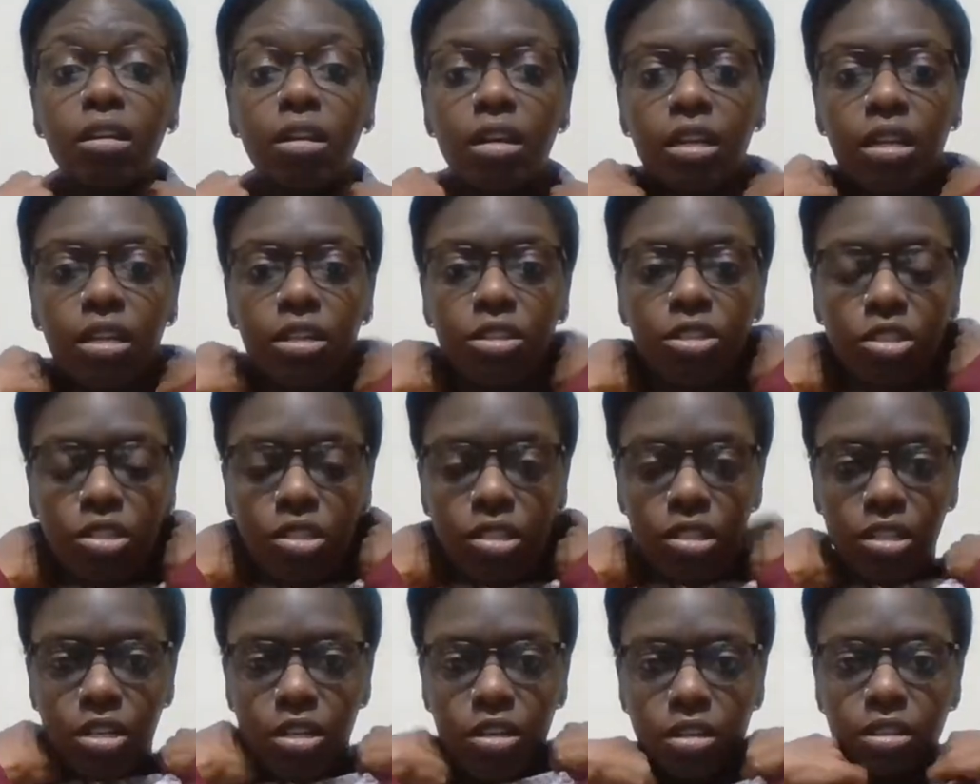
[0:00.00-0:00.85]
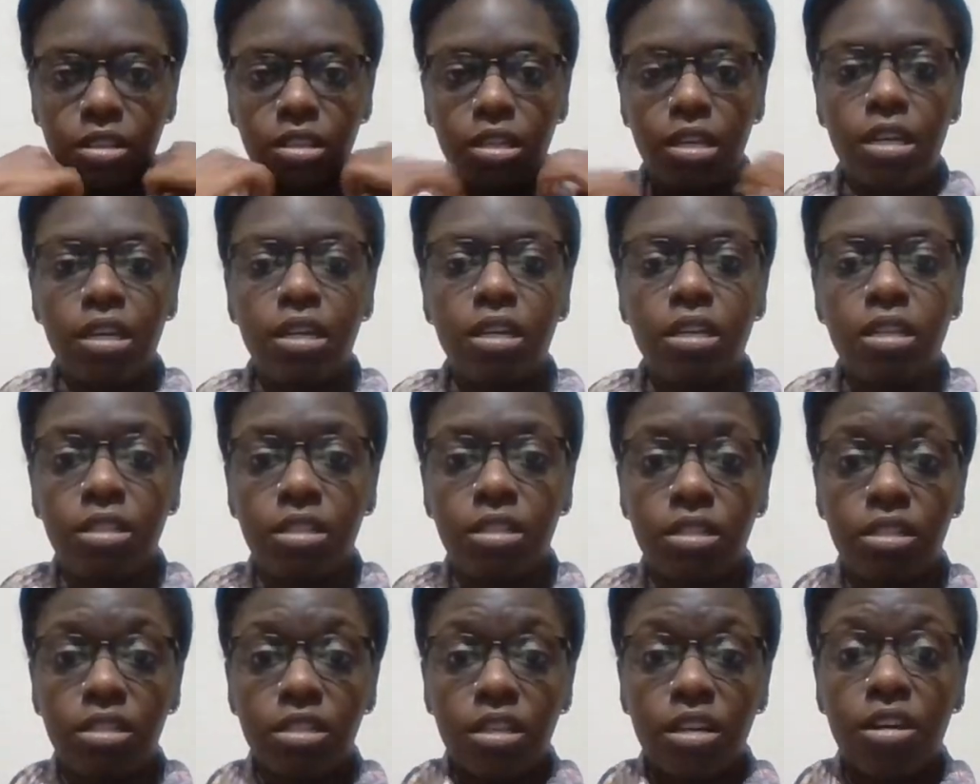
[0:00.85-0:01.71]
and I just tuck the
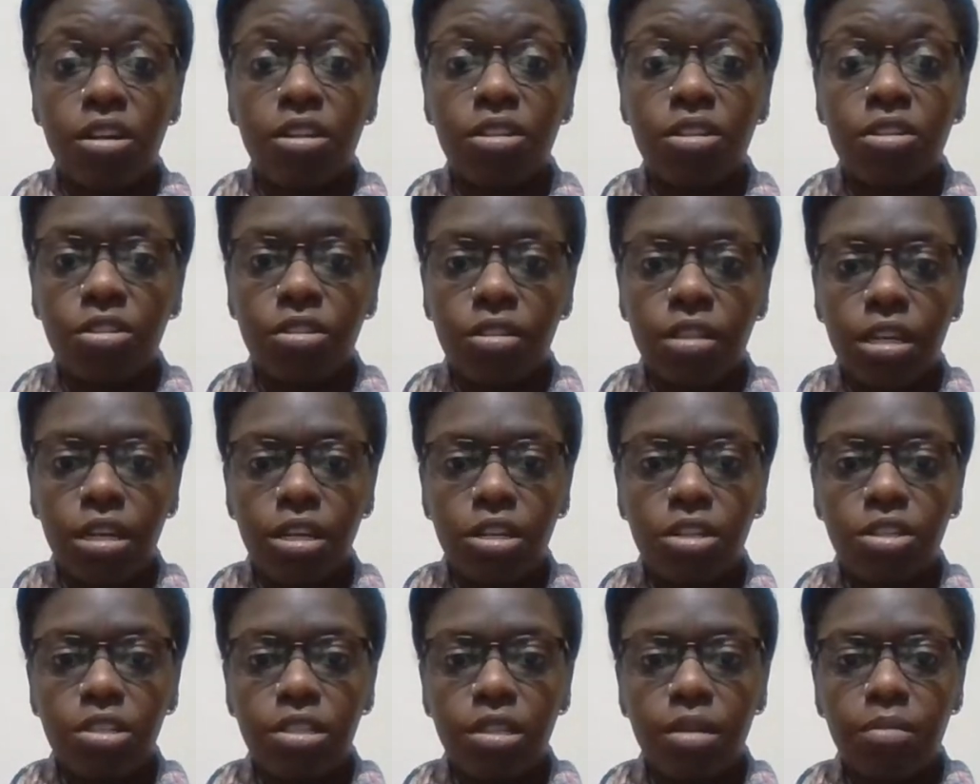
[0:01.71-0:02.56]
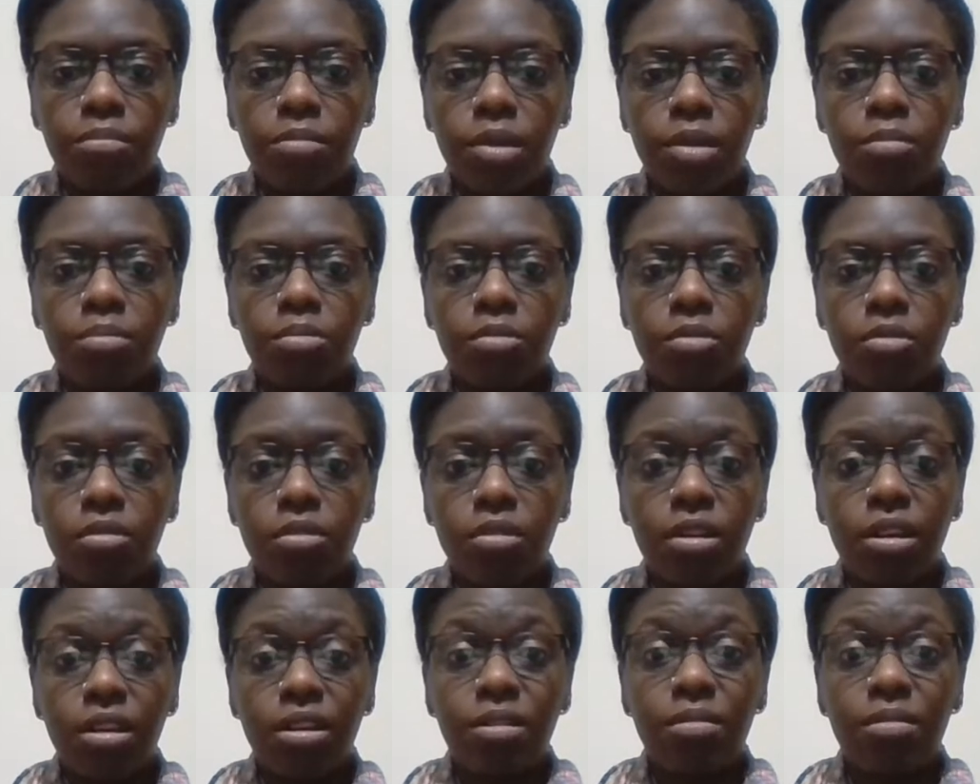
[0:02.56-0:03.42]
ends under there. Some people